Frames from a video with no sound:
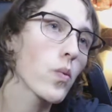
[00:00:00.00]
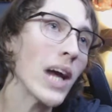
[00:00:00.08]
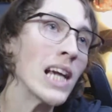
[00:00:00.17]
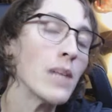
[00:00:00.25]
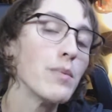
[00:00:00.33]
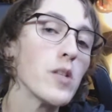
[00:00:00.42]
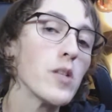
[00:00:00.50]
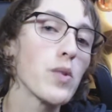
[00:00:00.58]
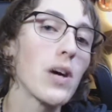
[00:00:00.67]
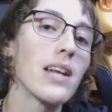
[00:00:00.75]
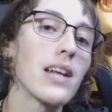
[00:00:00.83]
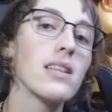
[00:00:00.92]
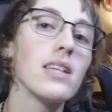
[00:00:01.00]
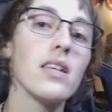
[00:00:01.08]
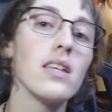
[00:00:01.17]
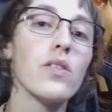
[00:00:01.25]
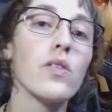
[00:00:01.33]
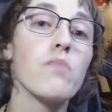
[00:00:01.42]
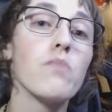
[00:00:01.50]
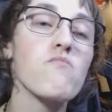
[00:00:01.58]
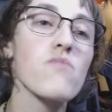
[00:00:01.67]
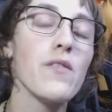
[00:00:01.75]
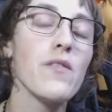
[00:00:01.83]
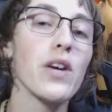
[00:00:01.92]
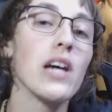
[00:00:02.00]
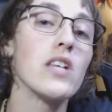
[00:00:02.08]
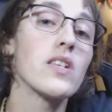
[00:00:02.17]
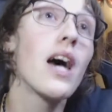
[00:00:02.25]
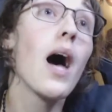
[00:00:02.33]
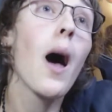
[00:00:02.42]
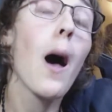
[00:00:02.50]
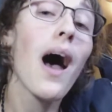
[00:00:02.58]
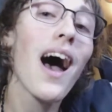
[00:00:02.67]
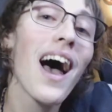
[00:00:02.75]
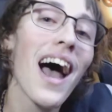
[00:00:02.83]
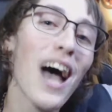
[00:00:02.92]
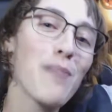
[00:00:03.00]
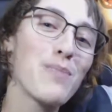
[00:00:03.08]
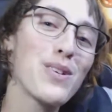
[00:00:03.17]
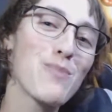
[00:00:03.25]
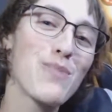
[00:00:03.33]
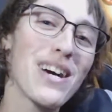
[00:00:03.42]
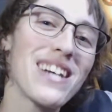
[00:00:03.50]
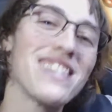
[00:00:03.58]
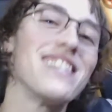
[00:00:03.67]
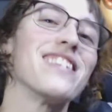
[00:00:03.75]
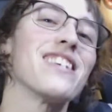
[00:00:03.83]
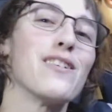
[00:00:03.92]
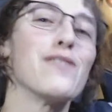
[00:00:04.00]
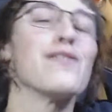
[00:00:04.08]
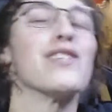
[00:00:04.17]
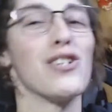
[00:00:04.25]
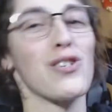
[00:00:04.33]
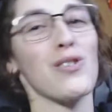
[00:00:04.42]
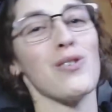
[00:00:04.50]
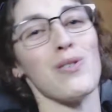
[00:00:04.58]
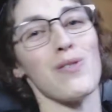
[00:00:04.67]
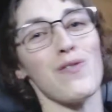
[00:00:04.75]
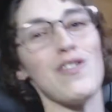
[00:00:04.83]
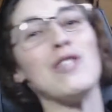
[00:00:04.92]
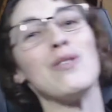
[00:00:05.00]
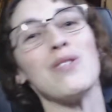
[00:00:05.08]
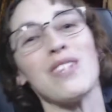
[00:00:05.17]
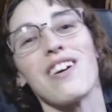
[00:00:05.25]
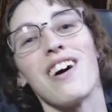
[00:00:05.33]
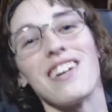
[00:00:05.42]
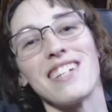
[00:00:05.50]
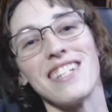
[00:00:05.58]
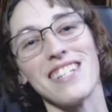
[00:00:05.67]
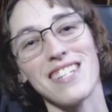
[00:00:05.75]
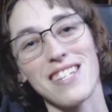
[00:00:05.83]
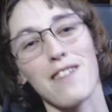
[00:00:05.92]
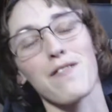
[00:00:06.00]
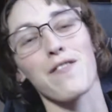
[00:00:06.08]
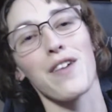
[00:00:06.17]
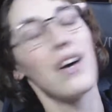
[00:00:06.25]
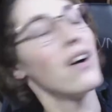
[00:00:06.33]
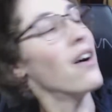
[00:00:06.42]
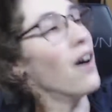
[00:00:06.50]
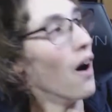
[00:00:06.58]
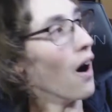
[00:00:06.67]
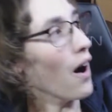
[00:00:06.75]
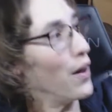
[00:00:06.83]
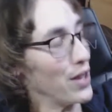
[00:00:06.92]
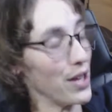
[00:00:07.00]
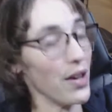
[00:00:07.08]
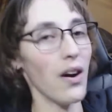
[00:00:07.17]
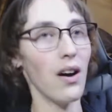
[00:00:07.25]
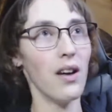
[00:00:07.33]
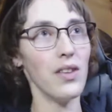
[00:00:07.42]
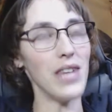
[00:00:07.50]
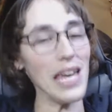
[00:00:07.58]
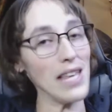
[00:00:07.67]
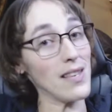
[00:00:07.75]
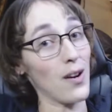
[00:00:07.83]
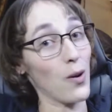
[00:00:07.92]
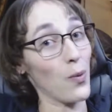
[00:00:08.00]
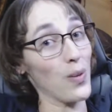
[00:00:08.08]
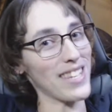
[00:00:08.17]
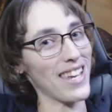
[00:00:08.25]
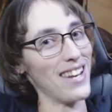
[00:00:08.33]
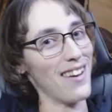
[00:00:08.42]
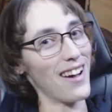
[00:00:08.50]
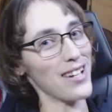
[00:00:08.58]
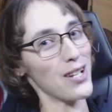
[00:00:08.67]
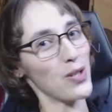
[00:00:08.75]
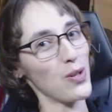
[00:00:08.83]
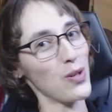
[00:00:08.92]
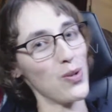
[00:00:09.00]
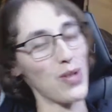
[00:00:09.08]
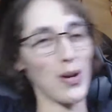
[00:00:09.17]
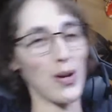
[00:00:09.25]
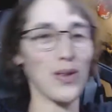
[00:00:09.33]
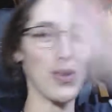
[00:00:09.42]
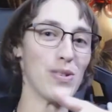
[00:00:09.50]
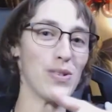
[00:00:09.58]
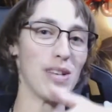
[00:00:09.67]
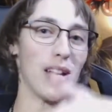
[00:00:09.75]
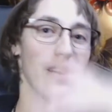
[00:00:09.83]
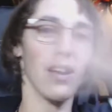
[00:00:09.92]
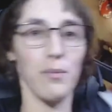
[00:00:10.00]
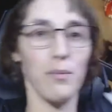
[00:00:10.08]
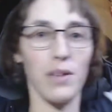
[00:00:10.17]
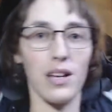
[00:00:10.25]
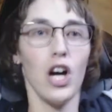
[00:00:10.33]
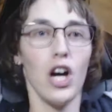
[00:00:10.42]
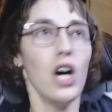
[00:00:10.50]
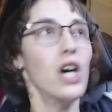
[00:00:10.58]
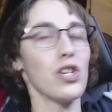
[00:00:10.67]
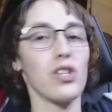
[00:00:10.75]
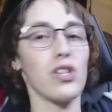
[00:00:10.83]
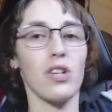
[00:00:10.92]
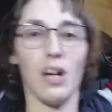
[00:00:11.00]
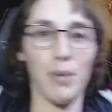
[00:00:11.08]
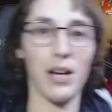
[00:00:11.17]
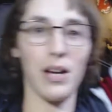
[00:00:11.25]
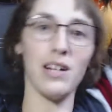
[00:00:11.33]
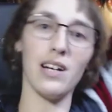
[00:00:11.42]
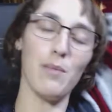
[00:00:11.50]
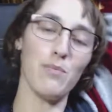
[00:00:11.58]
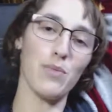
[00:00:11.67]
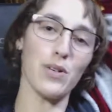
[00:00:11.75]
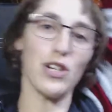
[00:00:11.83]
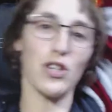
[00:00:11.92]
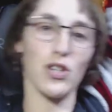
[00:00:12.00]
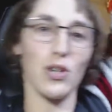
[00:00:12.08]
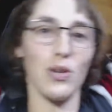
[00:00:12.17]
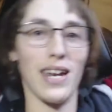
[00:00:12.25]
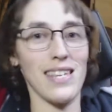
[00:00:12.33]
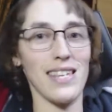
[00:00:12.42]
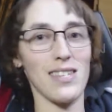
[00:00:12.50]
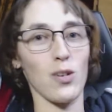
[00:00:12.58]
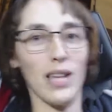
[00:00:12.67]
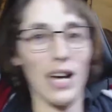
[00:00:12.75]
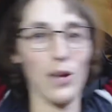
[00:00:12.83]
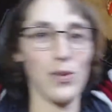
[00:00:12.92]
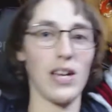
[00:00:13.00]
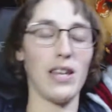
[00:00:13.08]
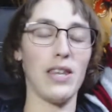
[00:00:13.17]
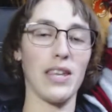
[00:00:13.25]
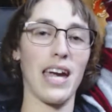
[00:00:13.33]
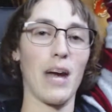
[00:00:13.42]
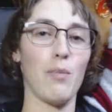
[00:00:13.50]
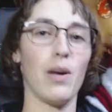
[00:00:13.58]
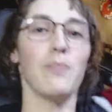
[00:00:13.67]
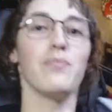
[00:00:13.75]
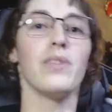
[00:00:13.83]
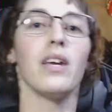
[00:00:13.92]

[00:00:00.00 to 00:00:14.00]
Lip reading: randomly, sporadically give you guys happy surprises of additional videos and content and stuff on the days that are, once again, not Tuesday or Thursday. I'm like gesturing up here, and I'm pretty sure that is totally outside of the camera,